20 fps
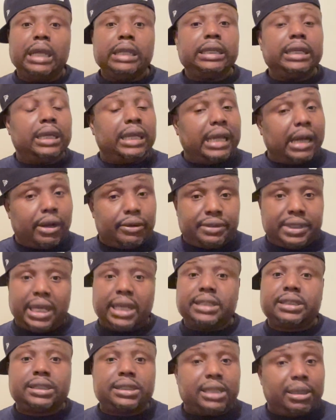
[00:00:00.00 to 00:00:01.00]
to get out there
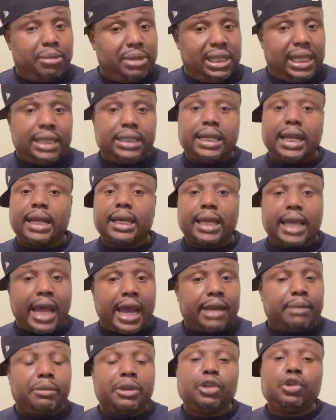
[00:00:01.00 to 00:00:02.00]
and stimulate that economy.